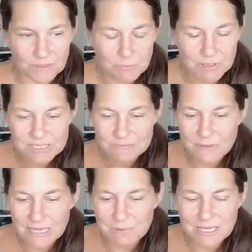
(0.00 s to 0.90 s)
Because
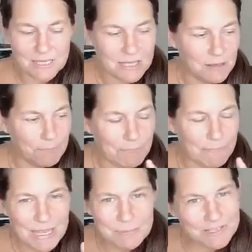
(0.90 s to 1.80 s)
maybe
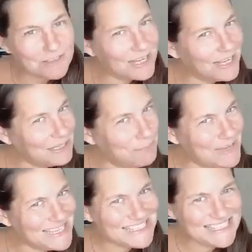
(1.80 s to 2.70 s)
they're kind of
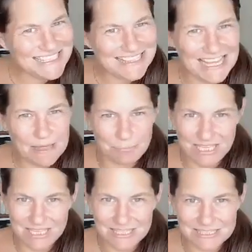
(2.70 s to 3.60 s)
missing that
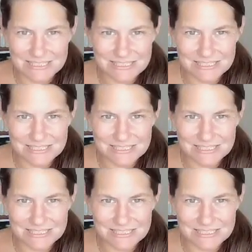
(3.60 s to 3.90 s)
piece.